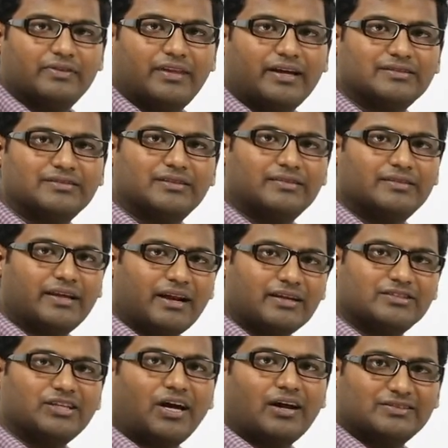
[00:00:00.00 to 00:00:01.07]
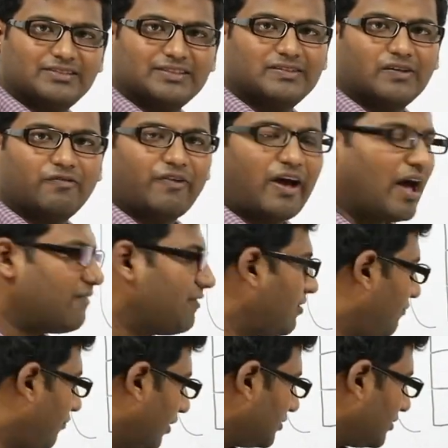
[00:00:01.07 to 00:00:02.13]
there are chances of
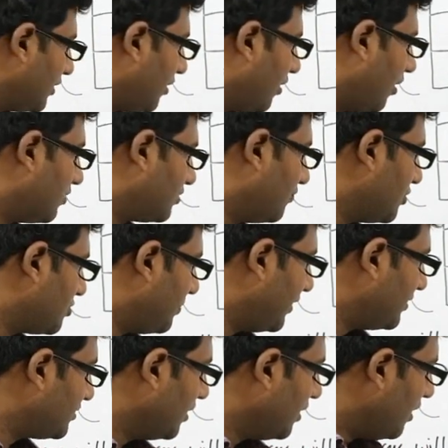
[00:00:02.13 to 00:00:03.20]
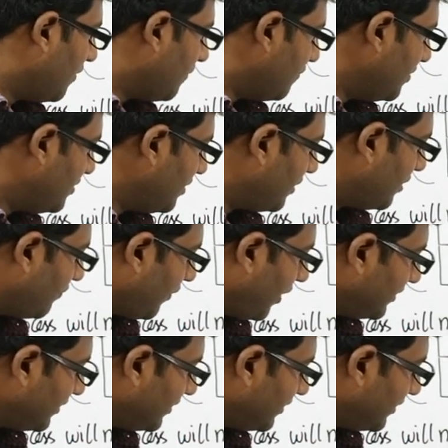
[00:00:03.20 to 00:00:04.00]
having function calls, which means within the